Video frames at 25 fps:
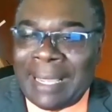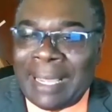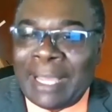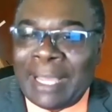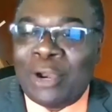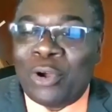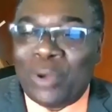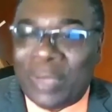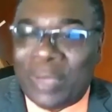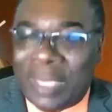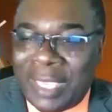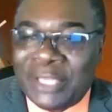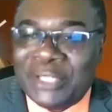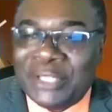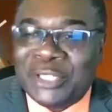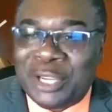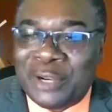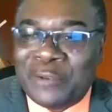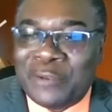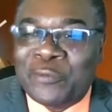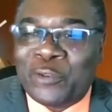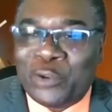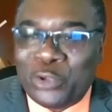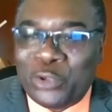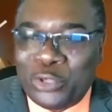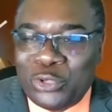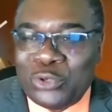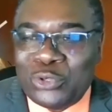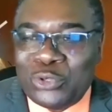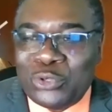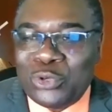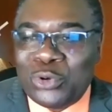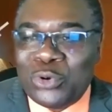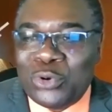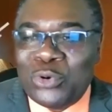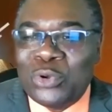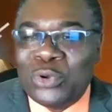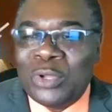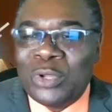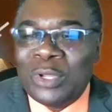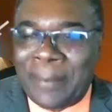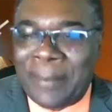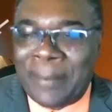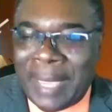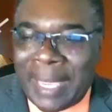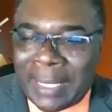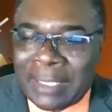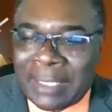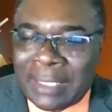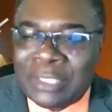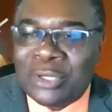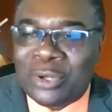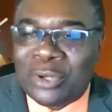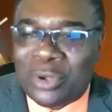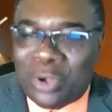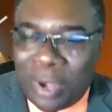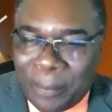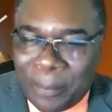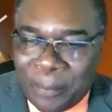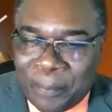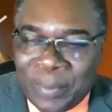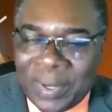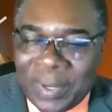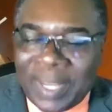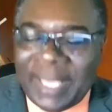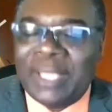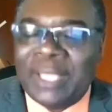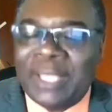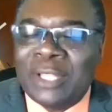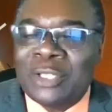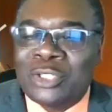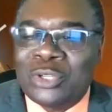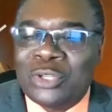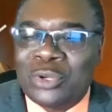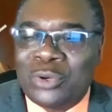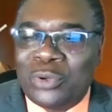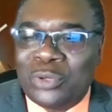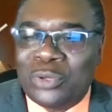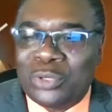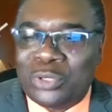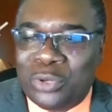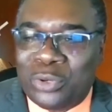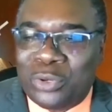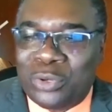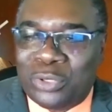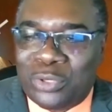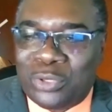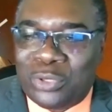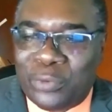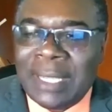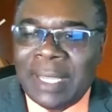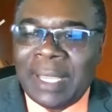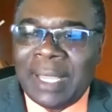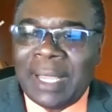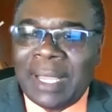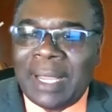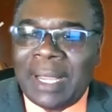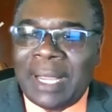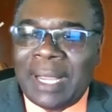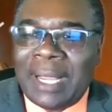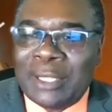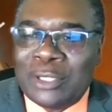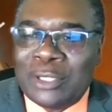and an occasion for you to lament, to complain, to fuss,